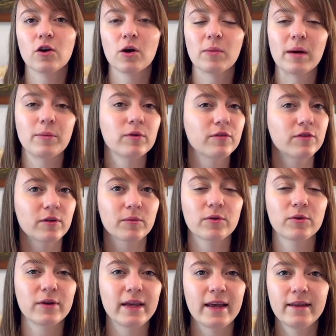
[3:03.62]
come up with some
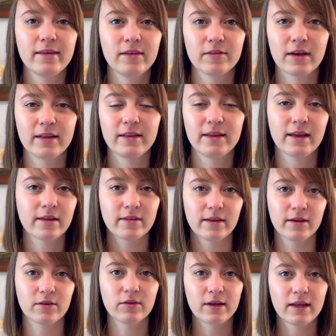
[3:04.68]
creative ideas
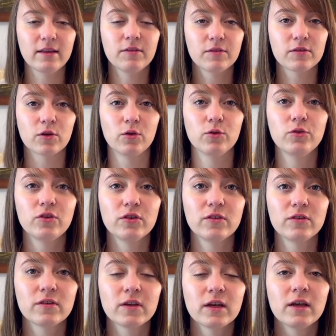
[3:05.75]
and creative
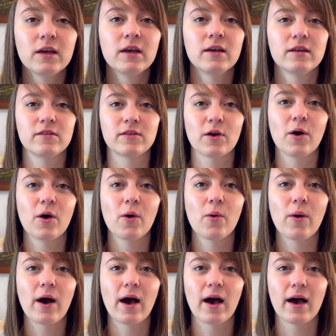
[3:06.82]
solutions.
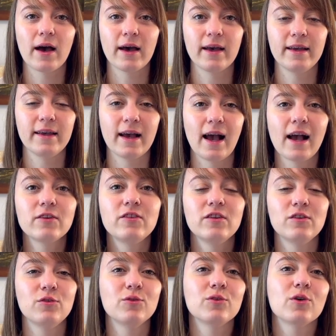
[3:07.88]
So I
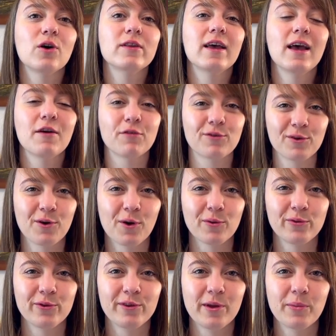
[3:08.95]
actually do not have to
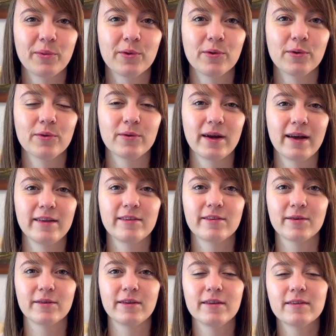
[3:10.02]
go to the pool, right?
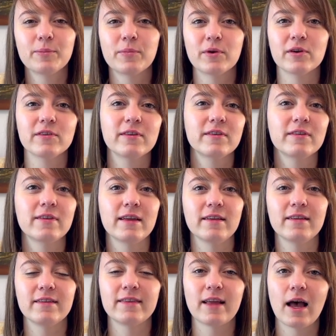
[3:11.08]
So this process
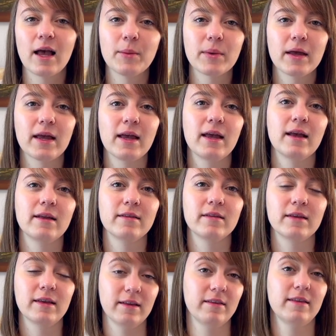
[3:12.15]
takes time and
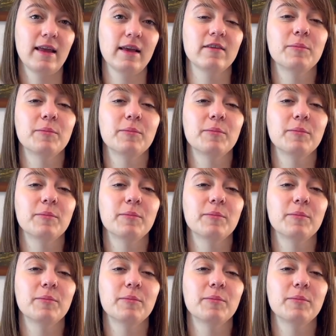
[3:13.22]
it takes